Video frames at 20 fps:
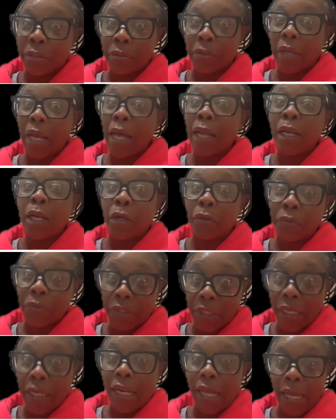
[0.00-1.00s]
I learned
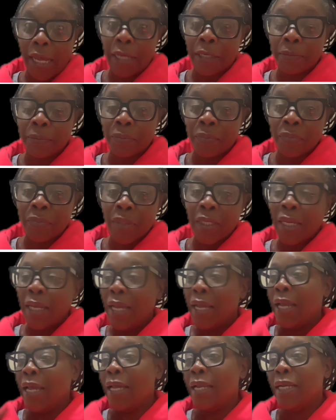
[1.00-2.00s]
a lot.
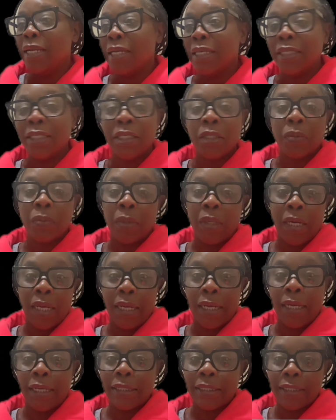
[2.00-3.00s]
And this is what I
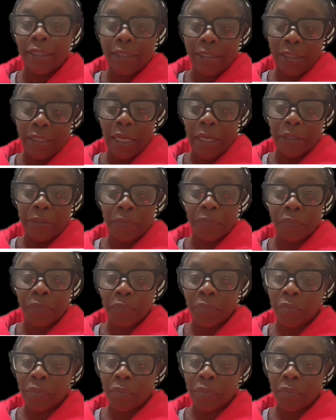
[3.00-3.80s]
got to say.